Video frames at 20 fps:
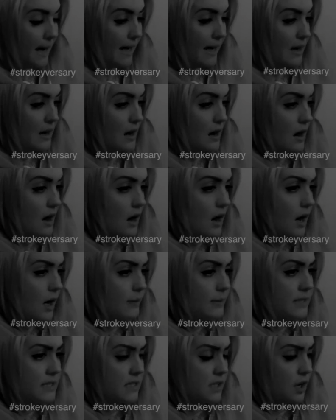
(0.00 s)
my
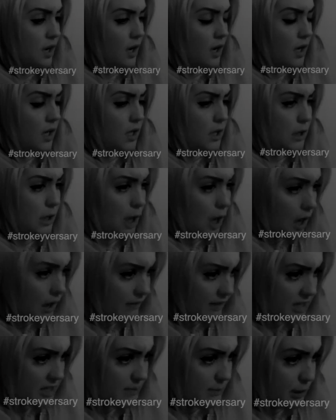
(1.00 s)
arm has got a lot
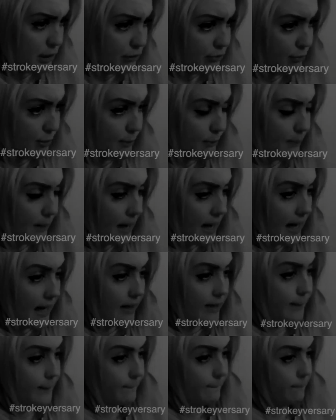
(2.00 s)
of its movement
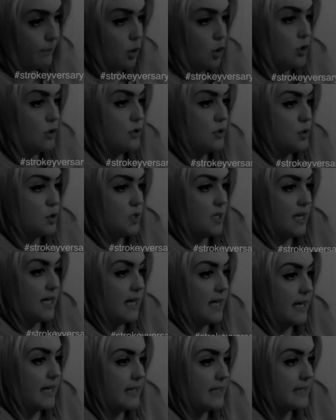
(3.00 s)
back, but
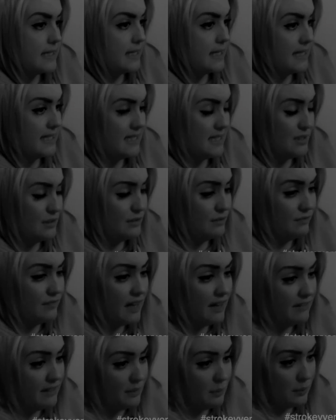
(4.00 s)
it is still
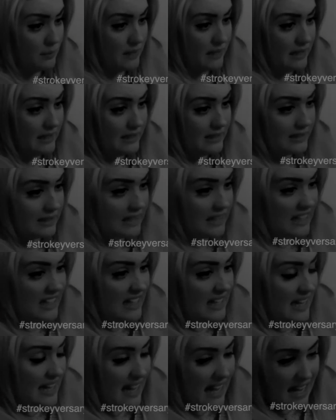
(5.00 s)
very weak.
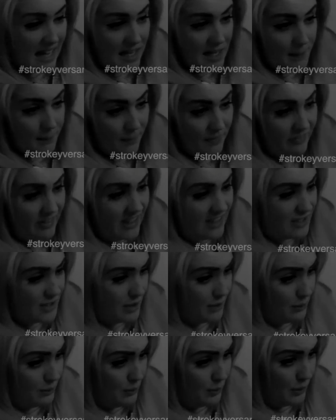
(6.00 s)
My fingers
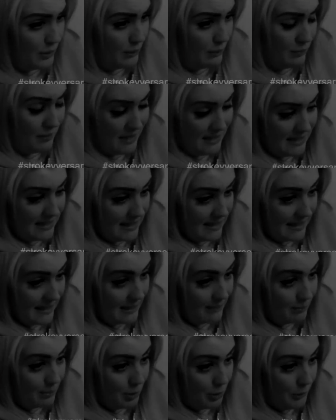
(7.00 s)
don't work
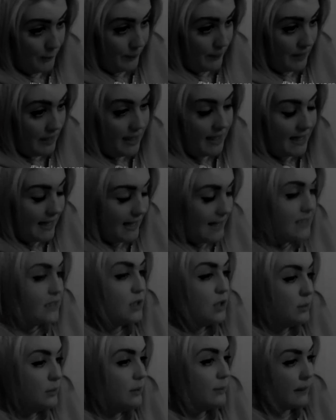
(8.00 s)
brilliantly, but it's
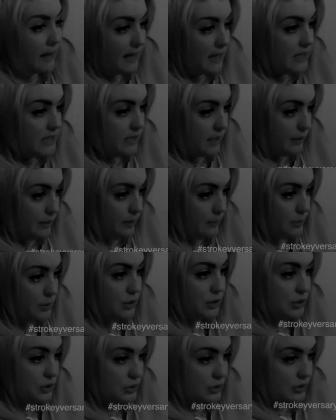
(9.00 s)
coming back slowly
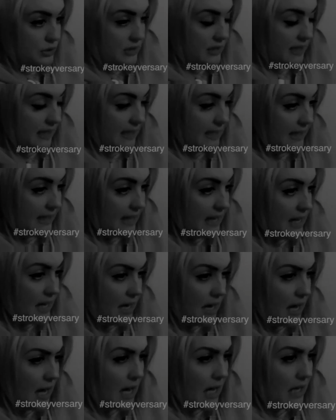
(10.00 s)
but surely,
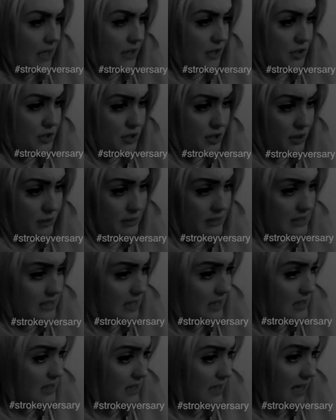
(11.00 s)
and I do
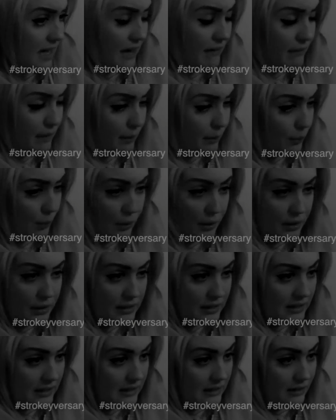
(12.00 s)
intend to carry on
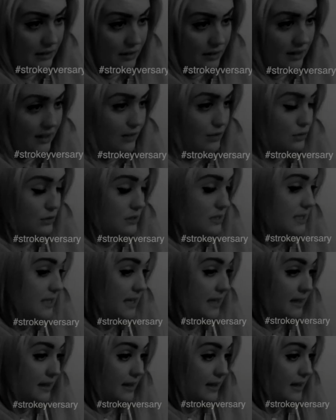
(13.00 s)
working on it
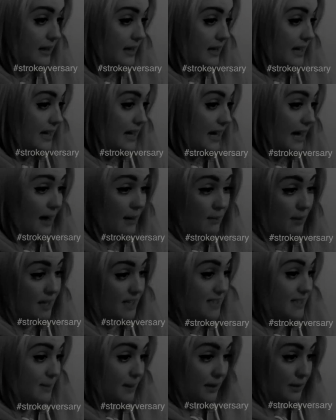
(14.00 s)
until I'm
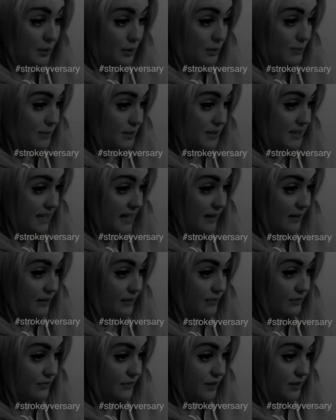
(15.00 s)
back to my normal
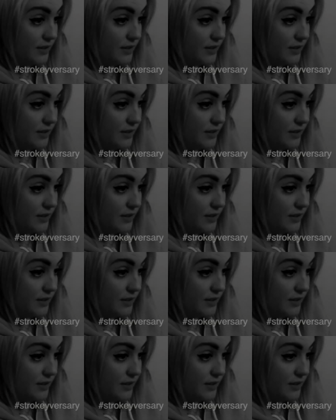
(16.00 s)
self.